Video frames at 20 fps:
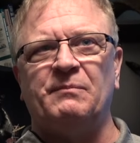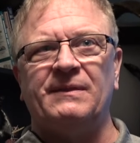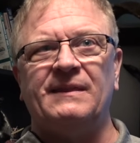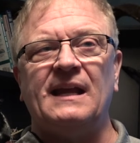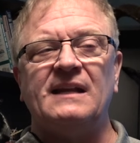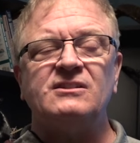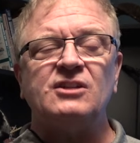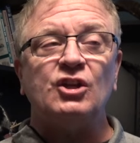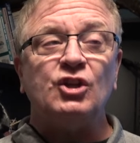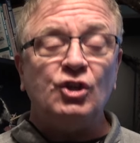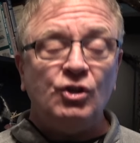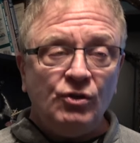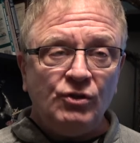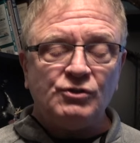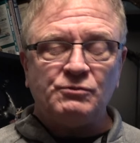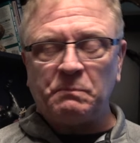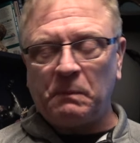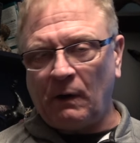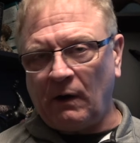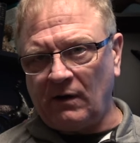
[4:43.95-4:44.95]
But that's a
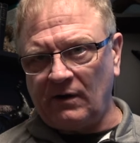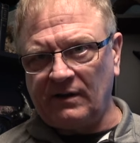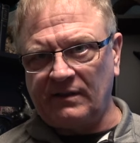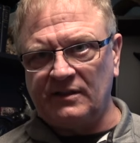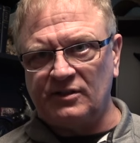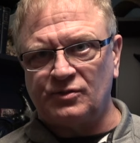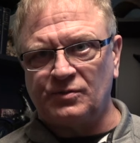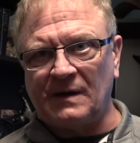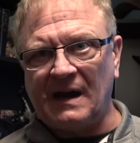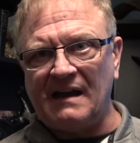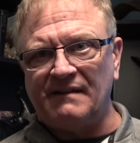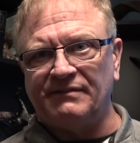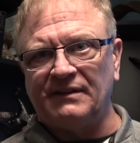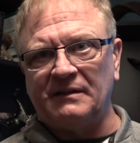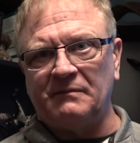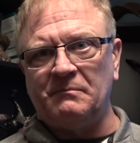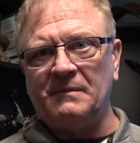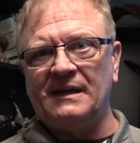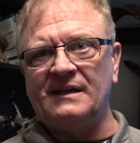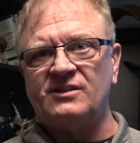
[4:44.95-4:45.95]
huge part of the
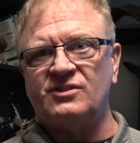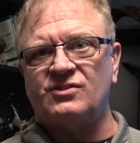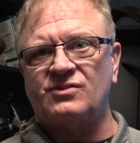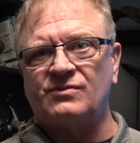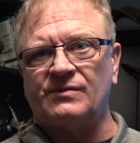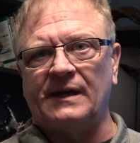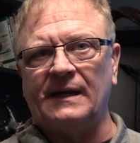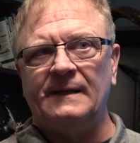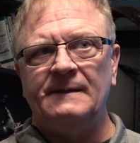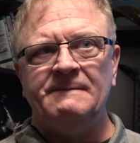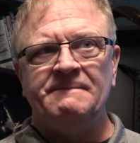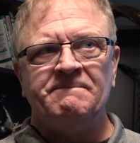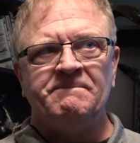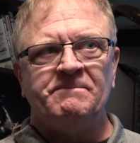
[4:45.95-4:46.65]
traveling ministry,